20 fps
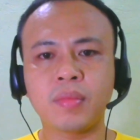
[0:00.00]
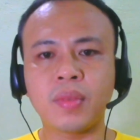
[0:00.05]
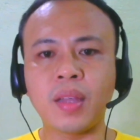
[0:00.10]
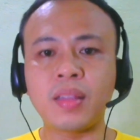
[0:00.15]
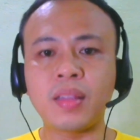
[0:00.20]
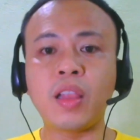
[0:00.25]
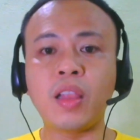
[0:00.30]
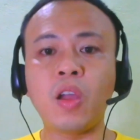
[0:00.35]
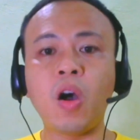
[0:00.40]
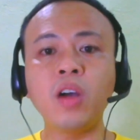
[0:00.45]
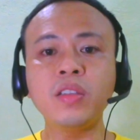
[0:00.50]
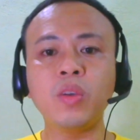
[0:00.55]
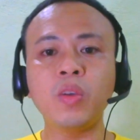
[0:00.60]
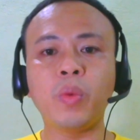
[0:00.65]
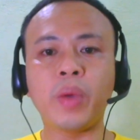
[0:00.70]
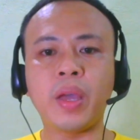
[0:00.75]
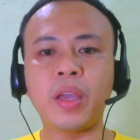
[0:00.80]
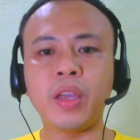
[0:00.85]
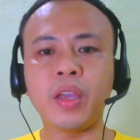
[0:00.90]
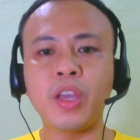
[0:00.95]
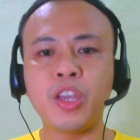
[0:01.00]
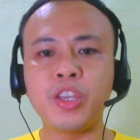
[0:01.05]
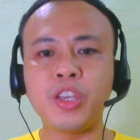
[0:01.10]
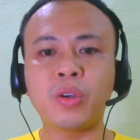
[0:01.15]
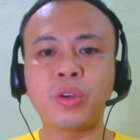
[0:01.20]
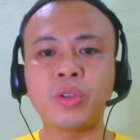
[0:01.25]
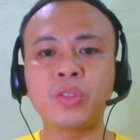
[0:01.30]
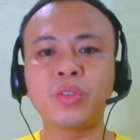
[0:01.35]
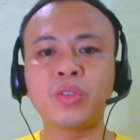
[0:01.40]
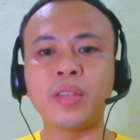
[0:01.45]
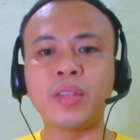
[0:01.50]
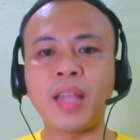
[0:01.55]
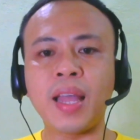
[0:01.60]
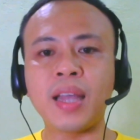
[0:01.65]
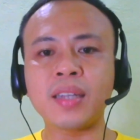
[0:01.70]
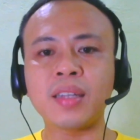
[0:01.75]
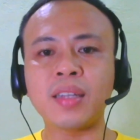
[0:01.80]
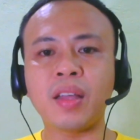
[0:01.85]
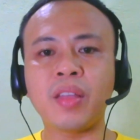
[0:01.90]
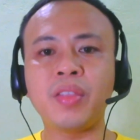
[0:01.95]
And along the way, you could
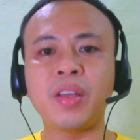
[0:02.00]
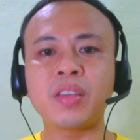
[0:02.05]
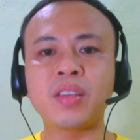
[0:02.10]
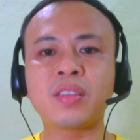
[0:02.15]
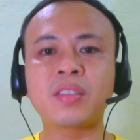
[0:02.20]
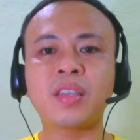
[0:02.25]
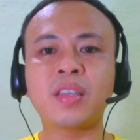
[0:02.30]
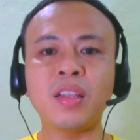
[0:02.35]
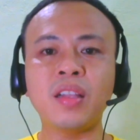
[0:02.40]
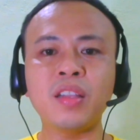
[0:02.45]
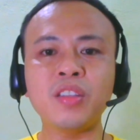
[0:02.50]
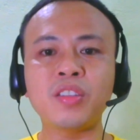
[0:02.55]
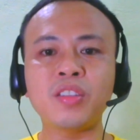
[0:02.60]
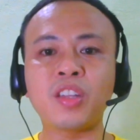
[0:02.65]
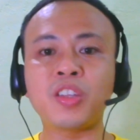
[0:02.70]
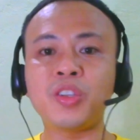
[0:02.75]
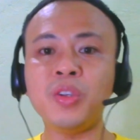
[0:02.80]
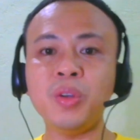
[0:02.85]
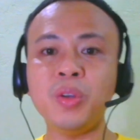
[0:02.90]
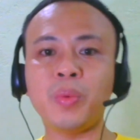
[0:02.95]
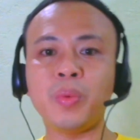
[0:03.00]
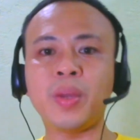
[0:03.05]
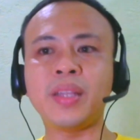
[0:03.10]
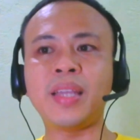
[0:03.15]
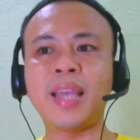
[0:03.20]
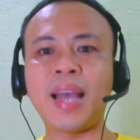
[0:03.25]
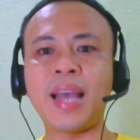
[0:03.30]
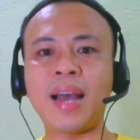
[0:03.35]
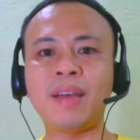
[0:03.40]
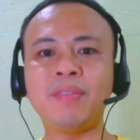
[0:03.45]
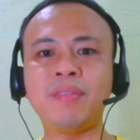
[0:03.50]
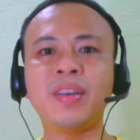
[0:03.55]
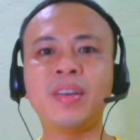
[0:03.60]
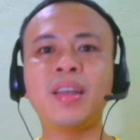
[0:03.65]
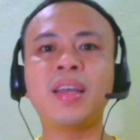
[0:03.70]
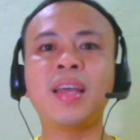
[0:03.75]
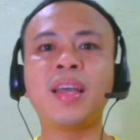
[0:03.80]
connect the skills that you already have